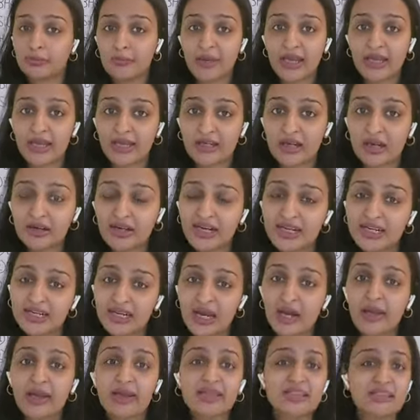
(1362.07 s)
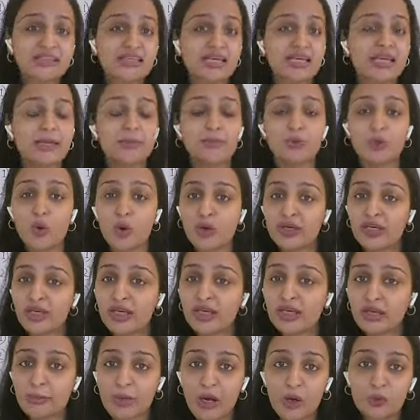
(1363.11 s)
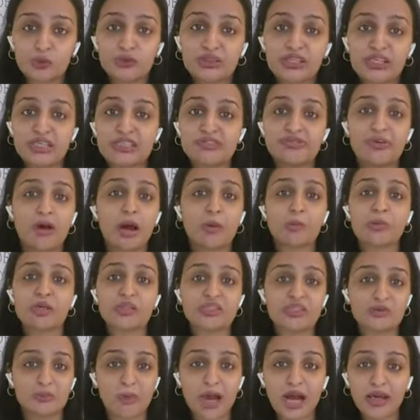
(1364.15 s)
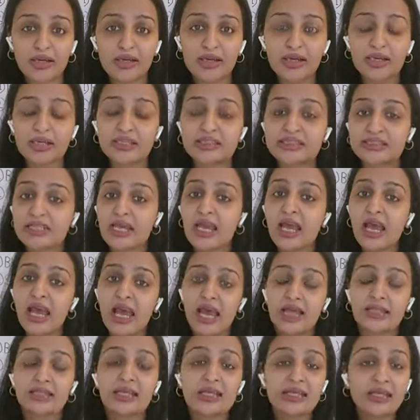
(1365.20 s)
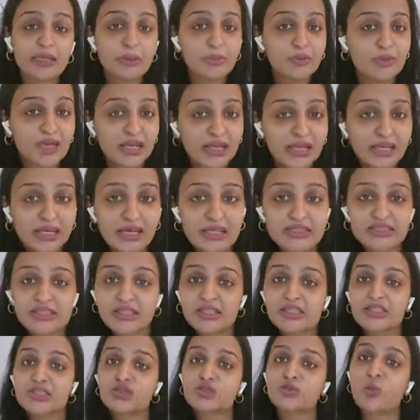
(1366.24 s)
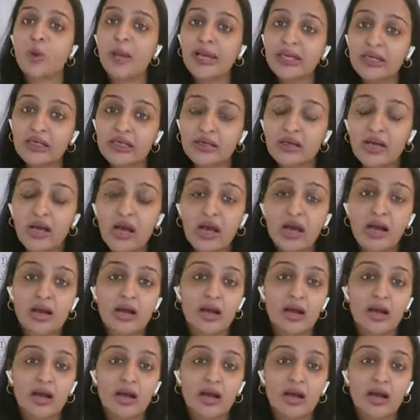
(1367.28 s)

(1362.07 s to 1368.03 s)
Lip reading: my NRI clients, they keep talking about these farmers markets, and they keep telling us that it's quite,